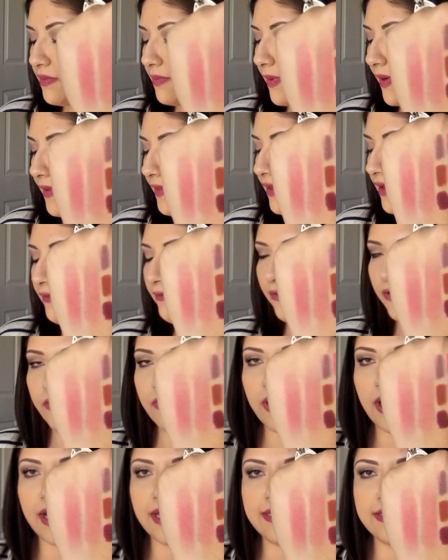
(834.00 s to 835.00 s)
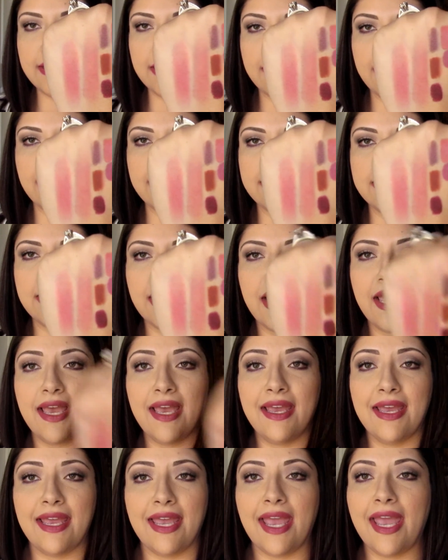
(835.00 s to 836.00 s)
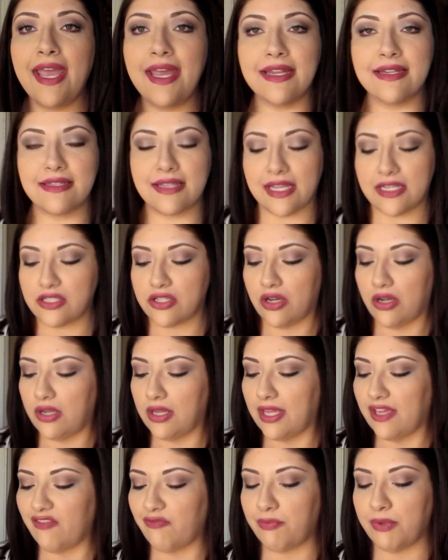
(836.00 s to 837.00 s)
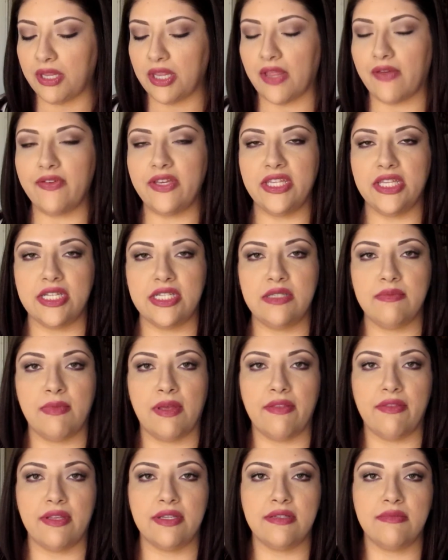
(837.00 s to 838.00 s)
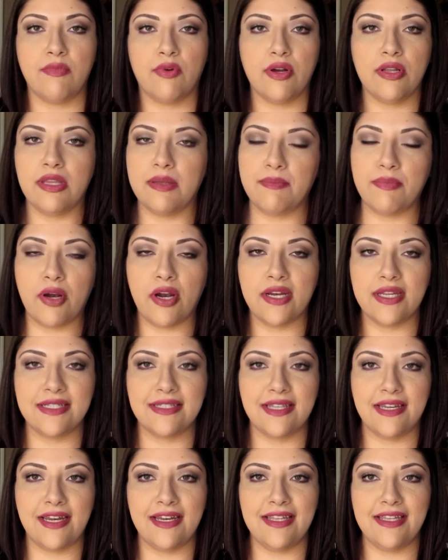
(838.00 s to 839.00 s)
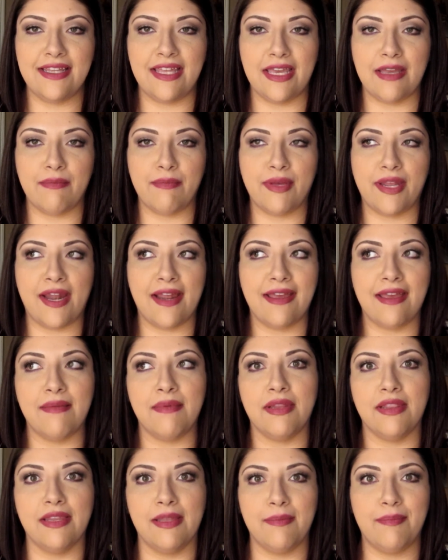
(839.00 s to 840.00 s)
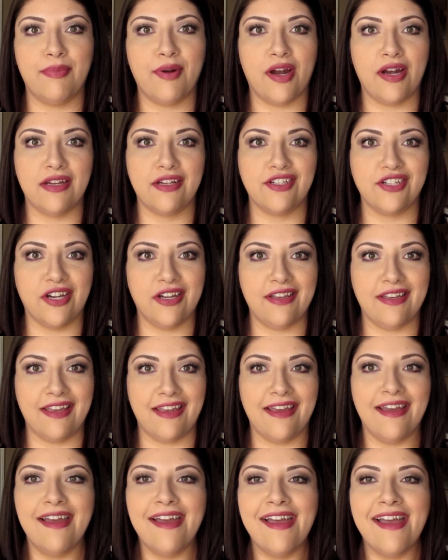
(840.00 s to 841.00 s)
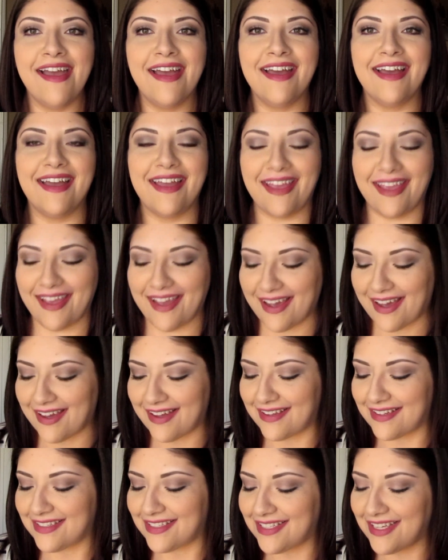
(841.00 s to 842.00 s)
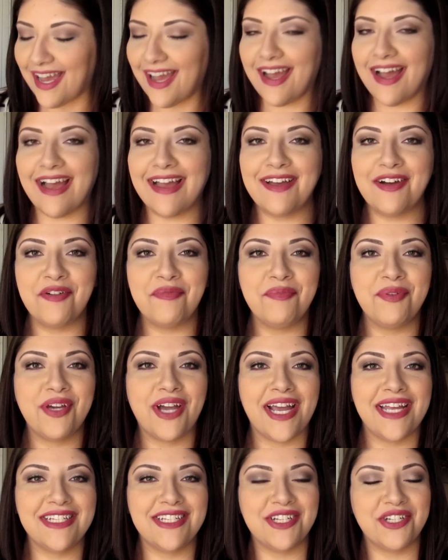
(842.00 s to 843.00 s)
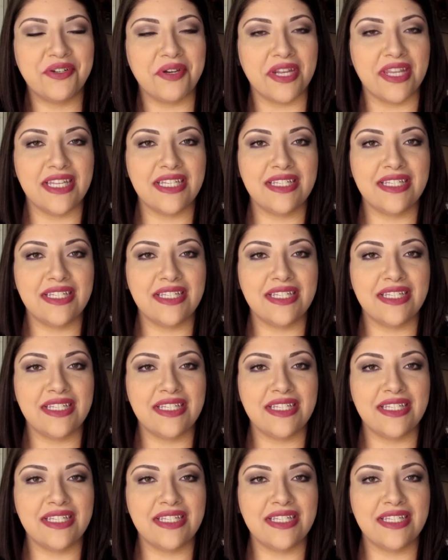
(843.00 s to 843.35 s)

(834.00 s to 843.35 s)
right there for you guys, and that's it. That's all I've been loving this month. It's more lip products than anything, but I am a lip product junkie. And yeah, I hope you guys enjoyed